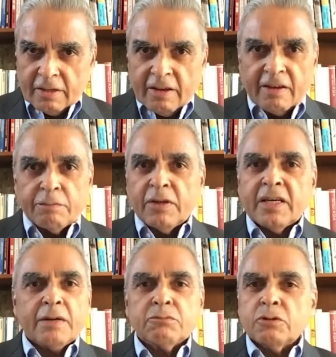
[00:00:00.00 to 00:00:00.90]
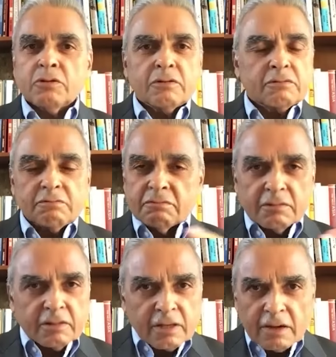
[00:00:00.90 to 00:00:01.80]
have begun to
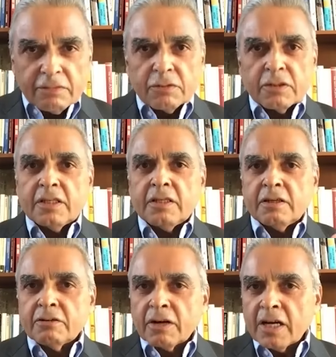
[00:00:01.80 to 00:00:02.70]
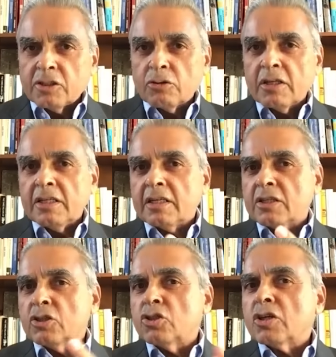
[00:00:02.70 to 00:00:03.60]
carefully, gradually
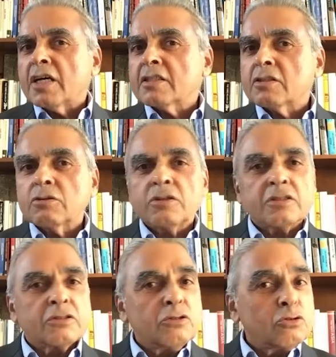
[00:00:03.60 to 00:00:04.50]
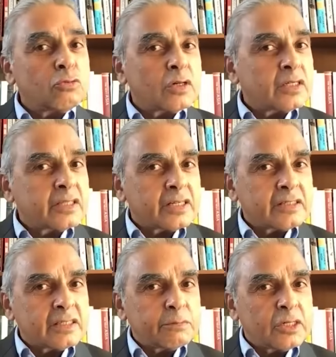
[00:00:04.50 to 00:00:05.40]
adjust to this new world that
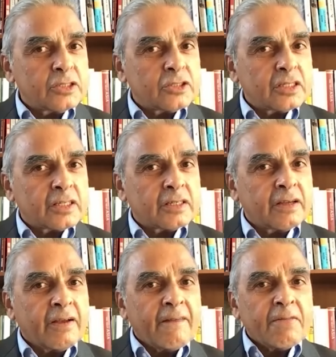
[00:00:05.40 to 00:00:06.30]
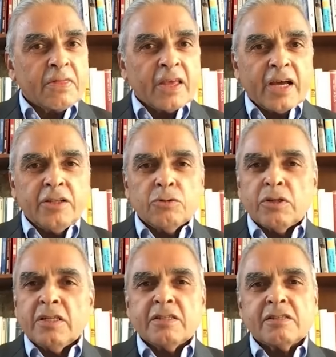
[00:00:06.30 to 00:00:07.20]
is emerging, and you
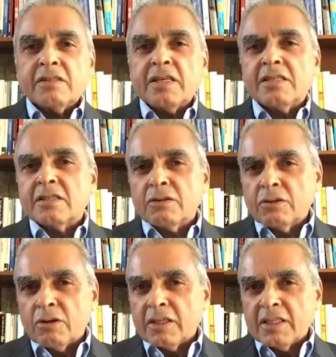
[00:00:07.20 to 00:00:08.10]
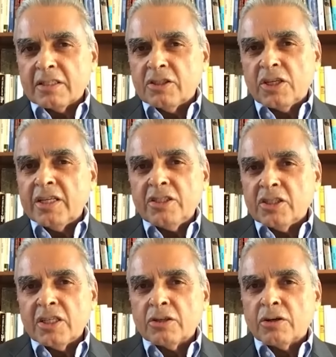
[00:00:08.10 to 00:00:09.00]
insist on not
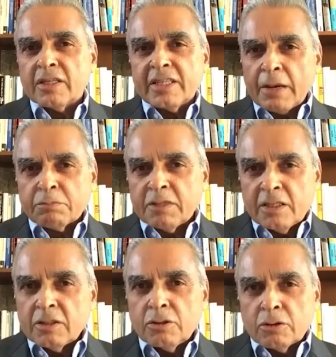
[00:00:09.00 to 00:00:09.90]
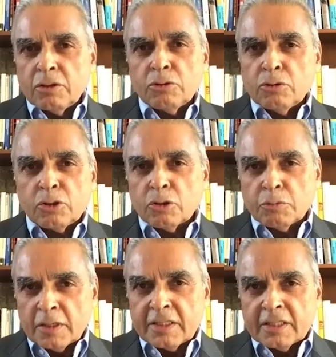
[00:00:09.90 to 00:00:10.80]
changing or adapting to your new
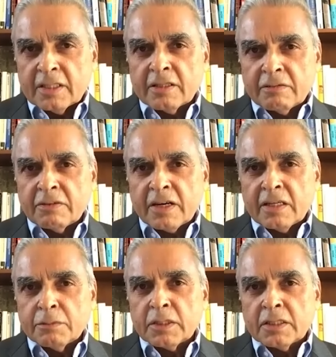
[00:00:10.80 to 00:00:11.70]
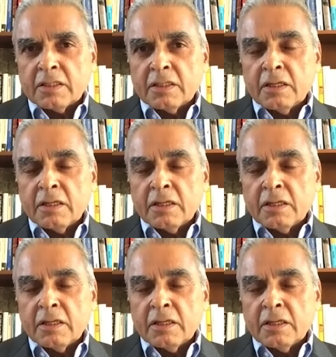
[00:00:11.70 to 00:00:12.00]
geopolitical environment,